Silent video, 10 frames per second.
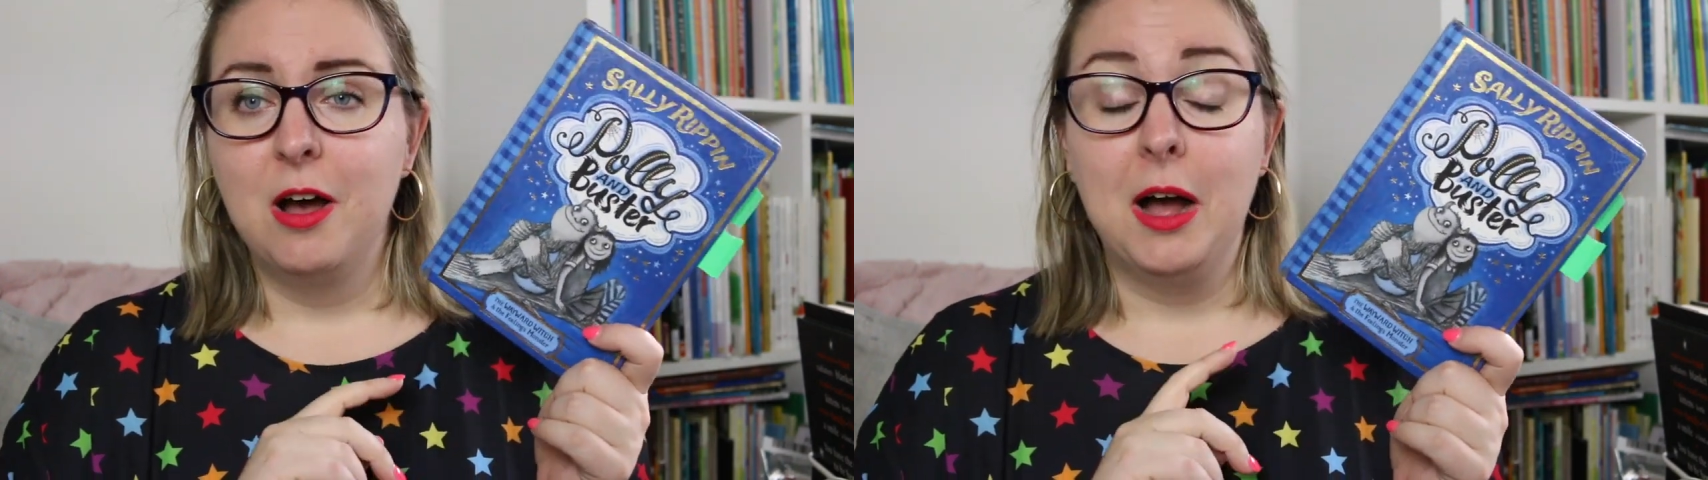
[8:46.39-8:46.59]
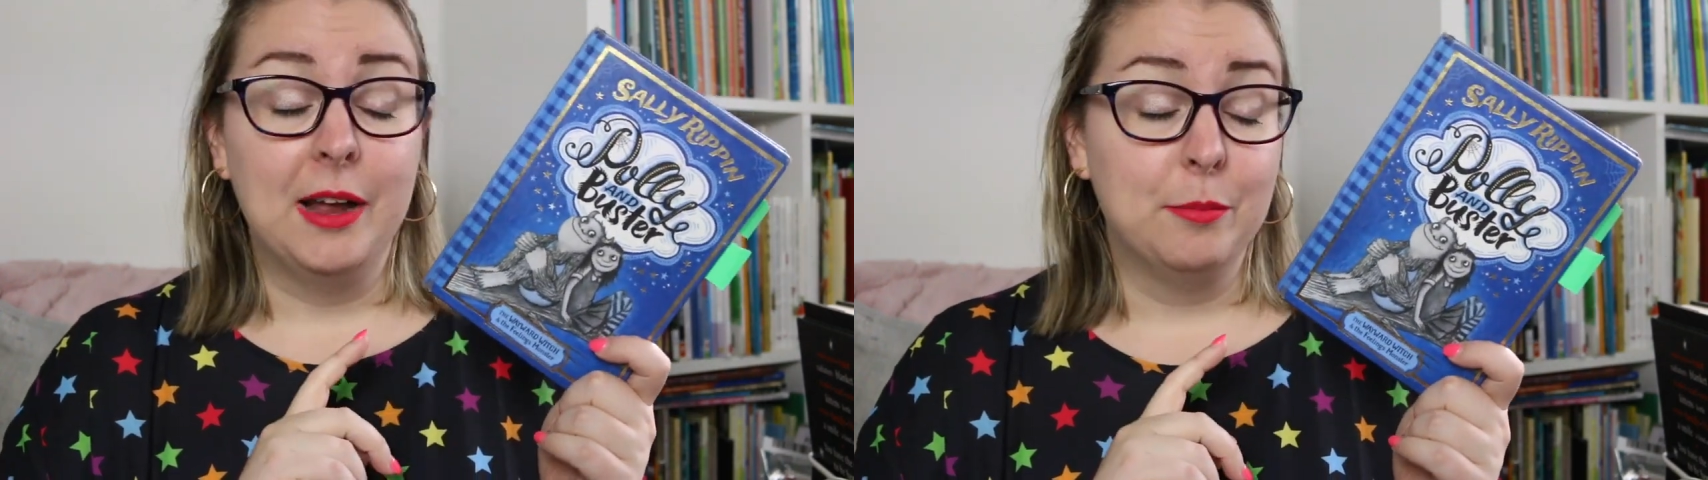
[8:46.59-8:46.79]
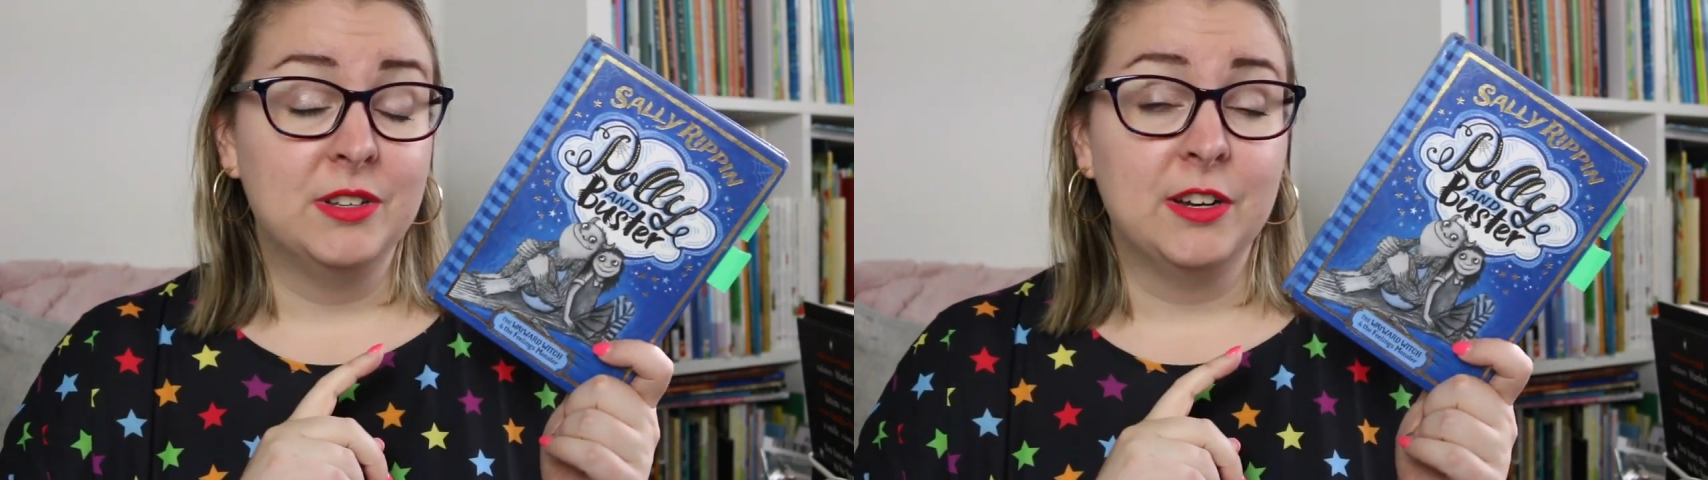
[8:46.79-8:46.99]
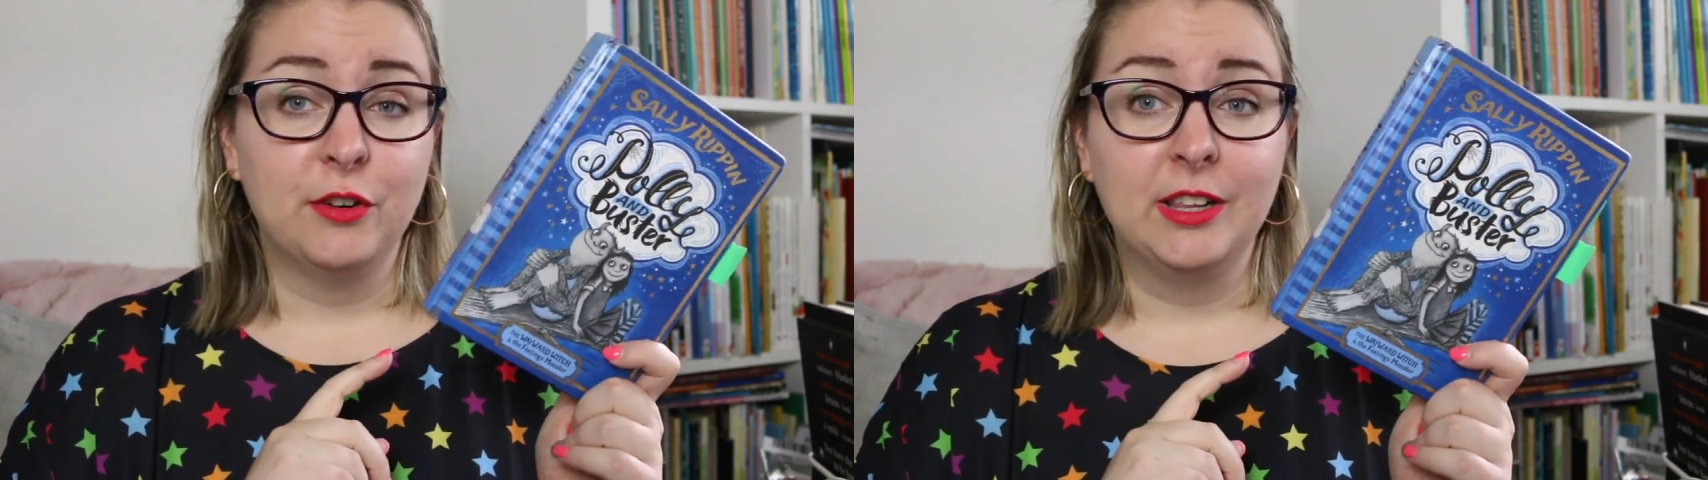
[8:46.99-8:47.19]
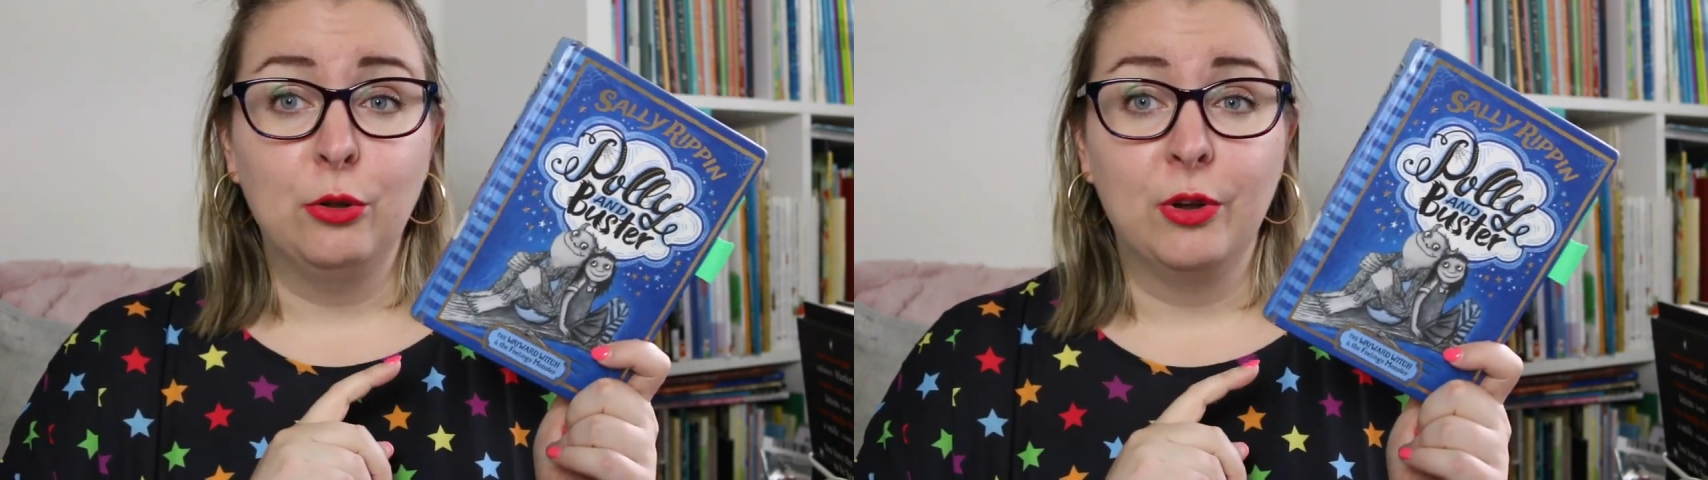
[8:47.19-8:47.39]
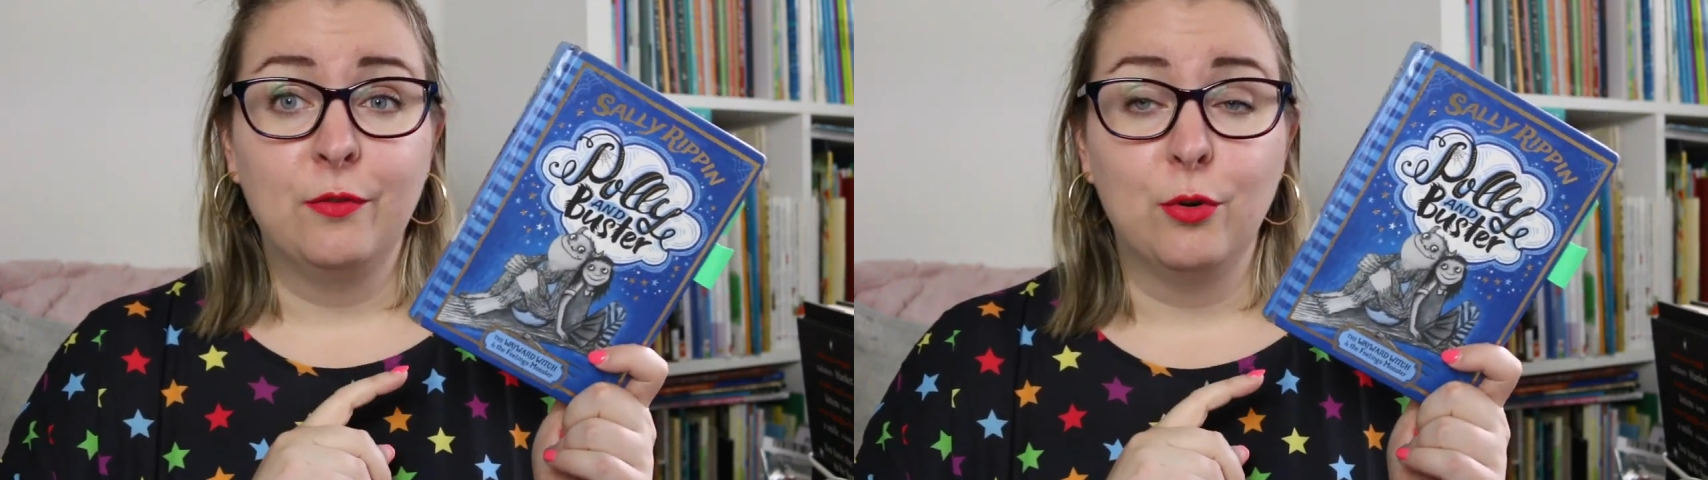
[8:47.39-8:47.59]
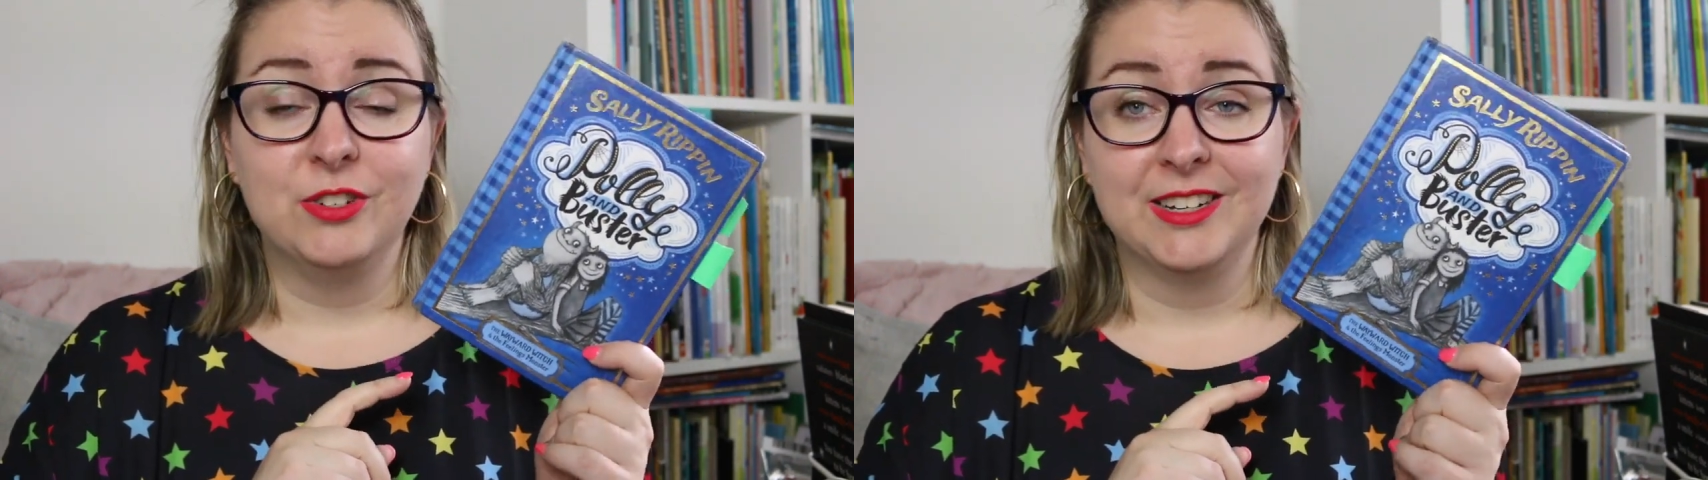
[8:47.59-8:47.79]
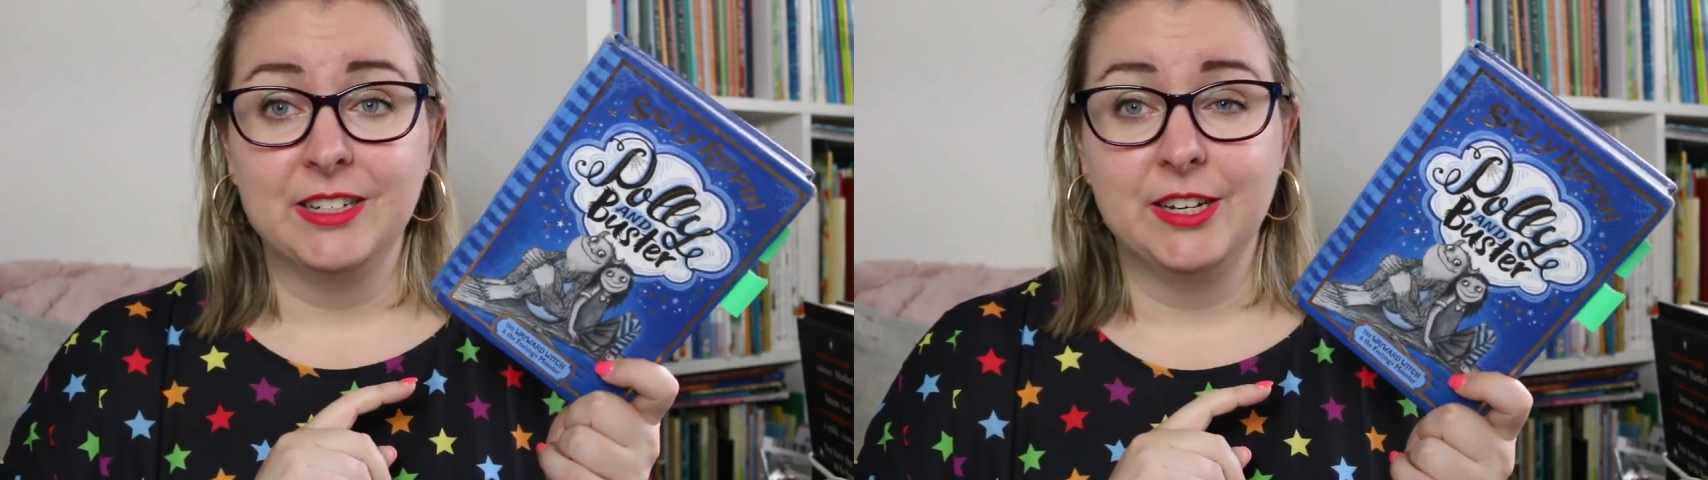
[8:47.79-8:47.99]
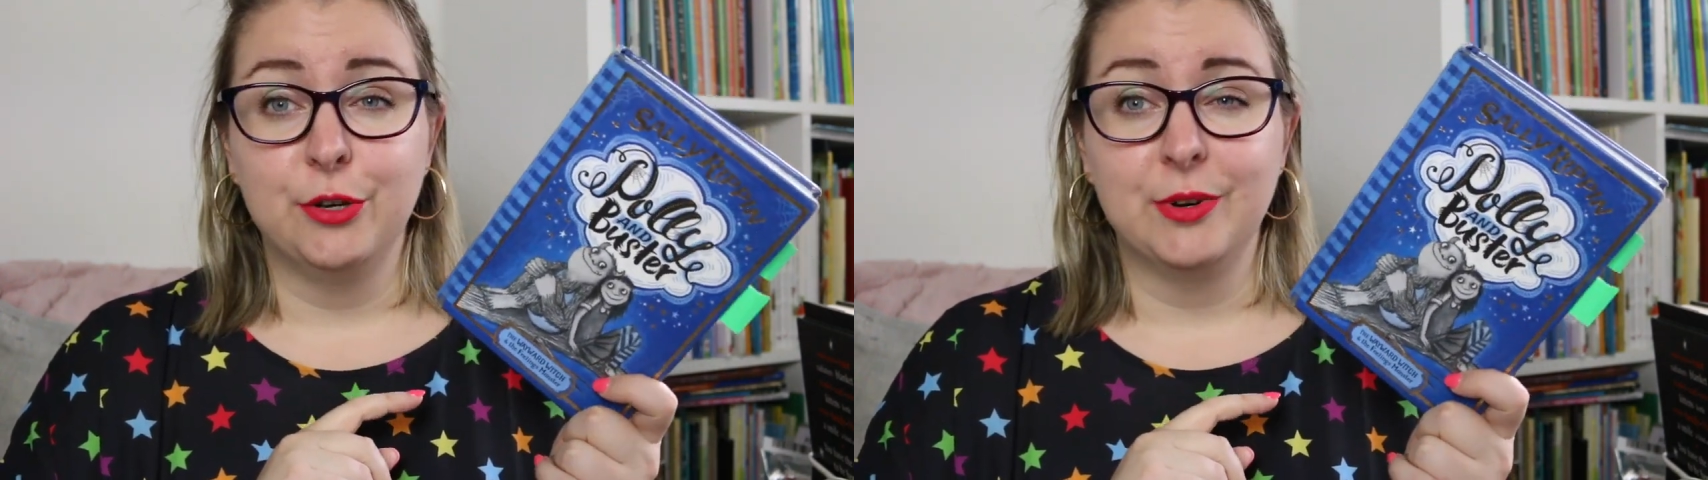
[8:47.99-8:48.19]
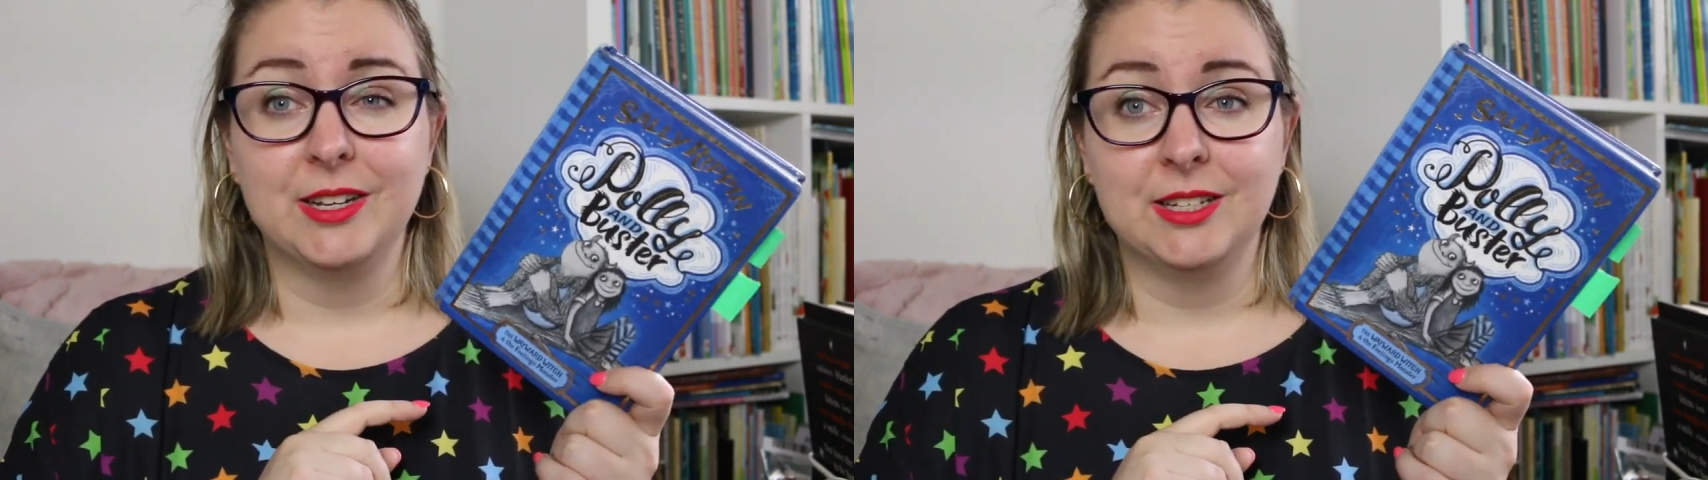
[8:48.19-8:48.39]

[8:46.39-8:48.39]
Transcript: I'm definitely looking forward to continuing